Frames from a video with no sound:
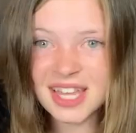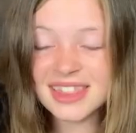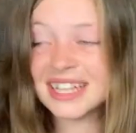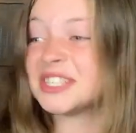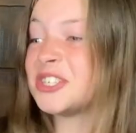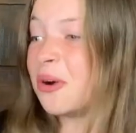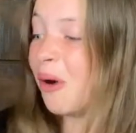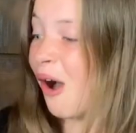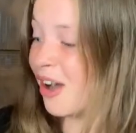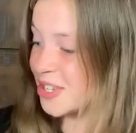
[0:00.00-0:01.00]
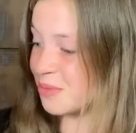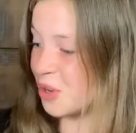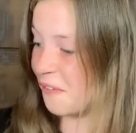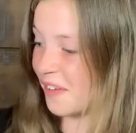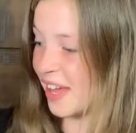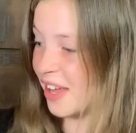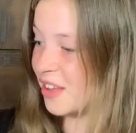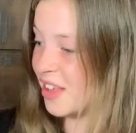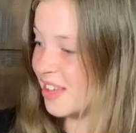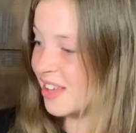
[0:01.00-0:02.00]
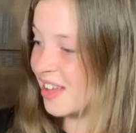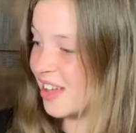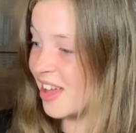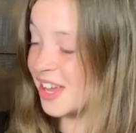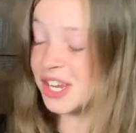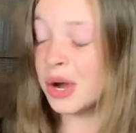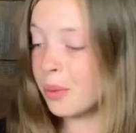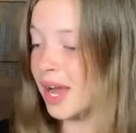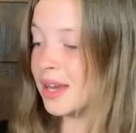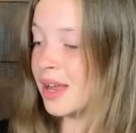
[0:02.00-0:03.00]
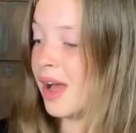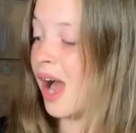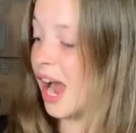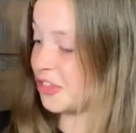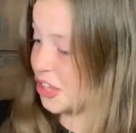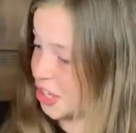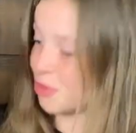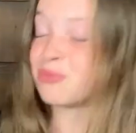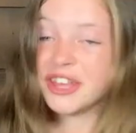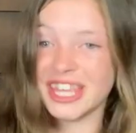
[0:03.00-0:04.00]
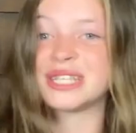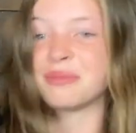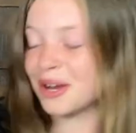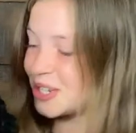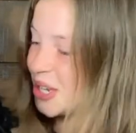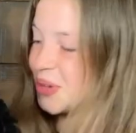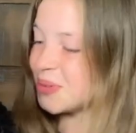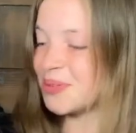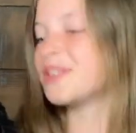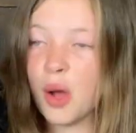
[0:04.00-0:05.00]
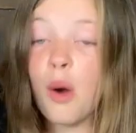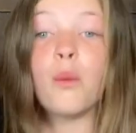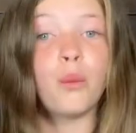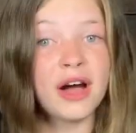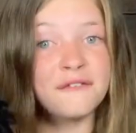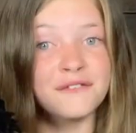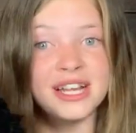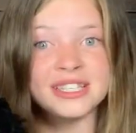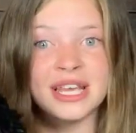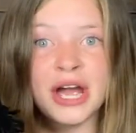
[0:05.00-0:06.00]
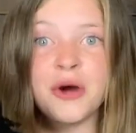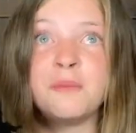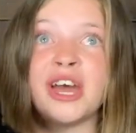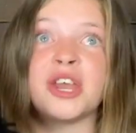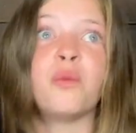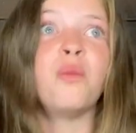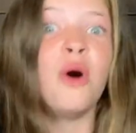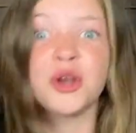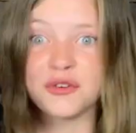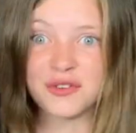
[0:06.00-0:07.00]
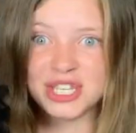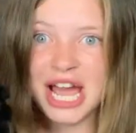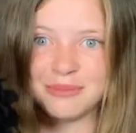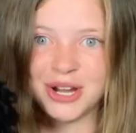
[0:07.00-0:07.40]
That's so awesome, Raphael. You know what? I think you're really smart too. Well, friends, I hope you had a wonderful time